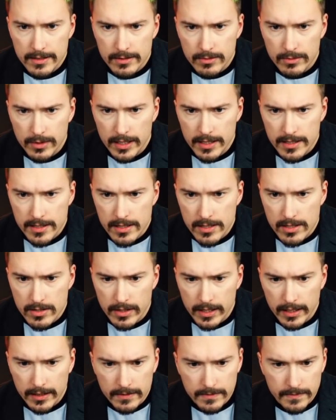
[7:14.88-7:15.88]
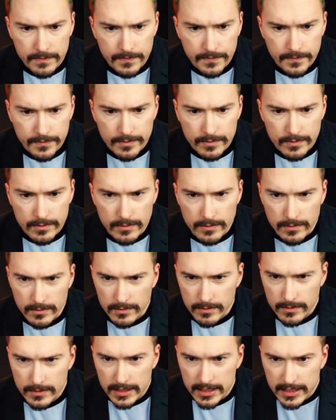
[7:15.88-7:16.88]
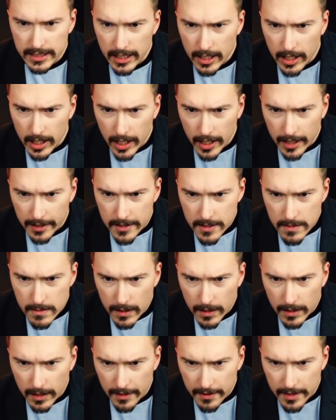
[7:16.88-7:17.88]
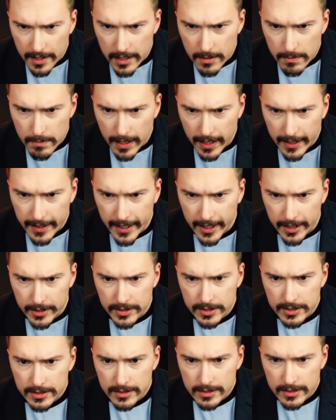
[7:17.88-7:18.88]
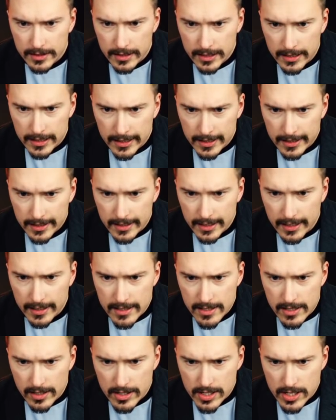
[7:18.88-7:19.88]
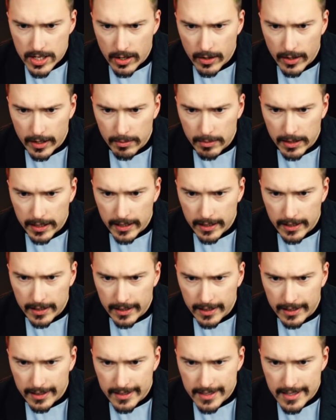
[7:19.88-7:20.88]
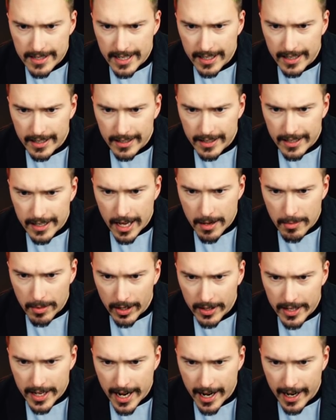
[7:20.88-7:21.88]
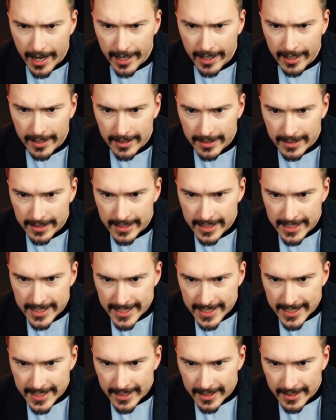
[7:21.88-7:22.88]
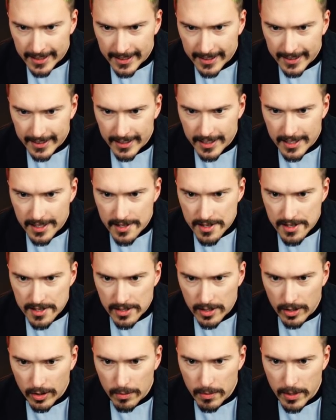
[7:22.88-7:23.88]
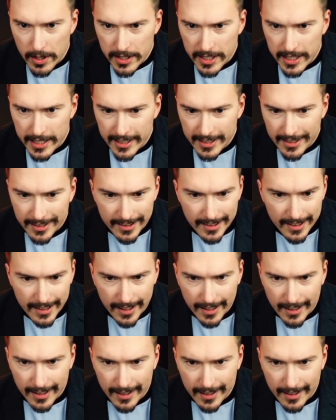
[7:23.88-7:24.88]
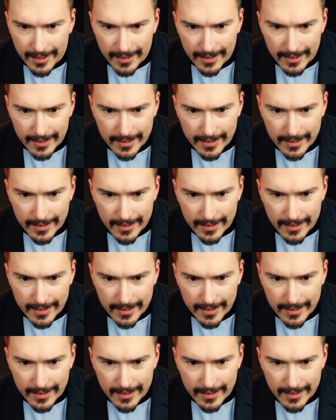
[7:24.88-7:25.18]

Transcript: What is it doing? Oh, I think it bugged out. It's not showing me, it didn't enable the eye. This is so buggy. Okay.